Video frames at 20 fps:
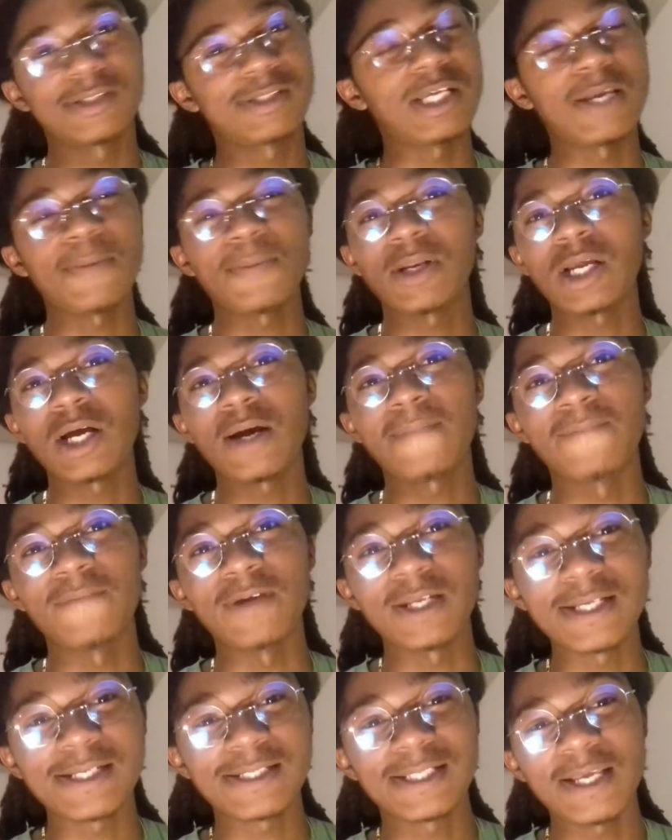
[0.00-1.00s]
teaming up,
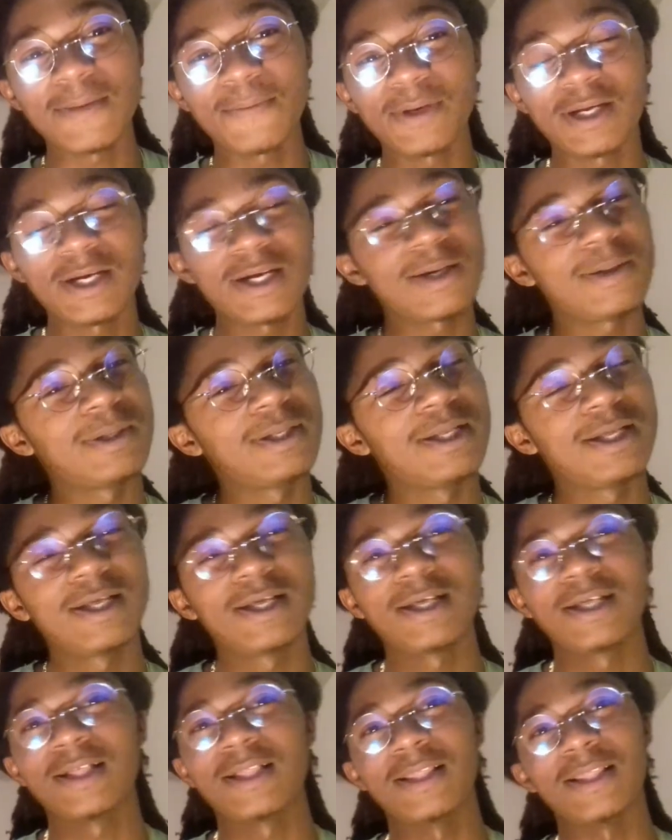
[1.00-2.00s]
villains teaming up.
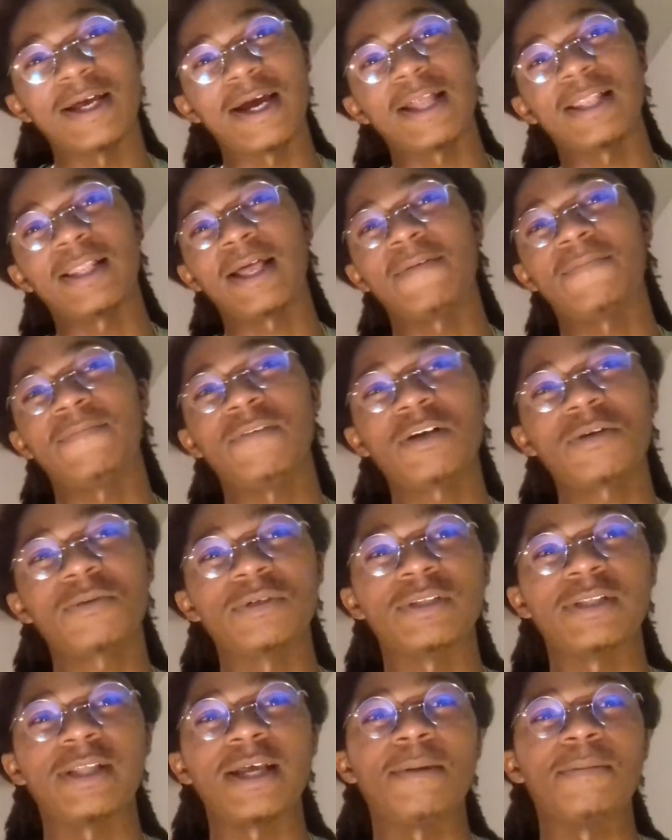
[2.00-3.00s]
I fuck
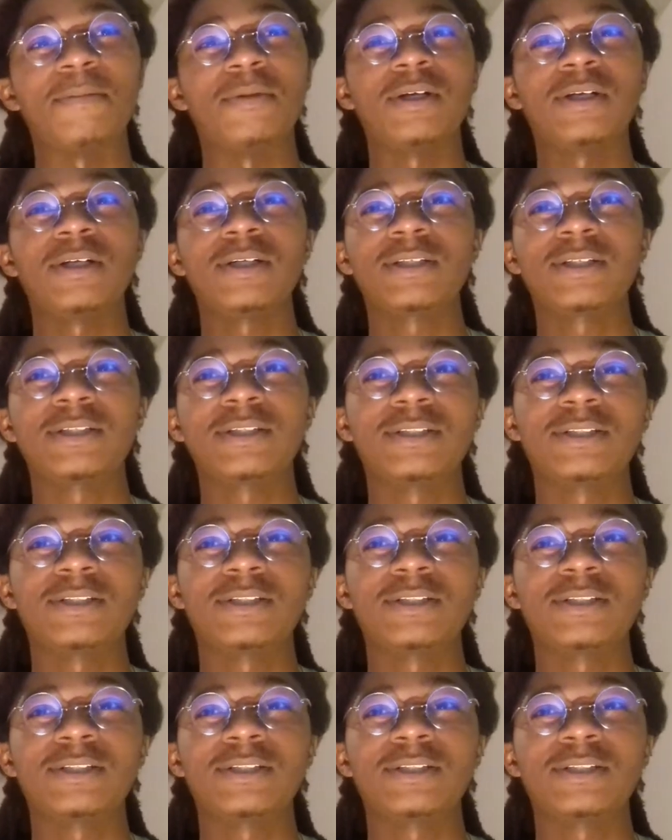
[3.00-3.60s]
with that, bro.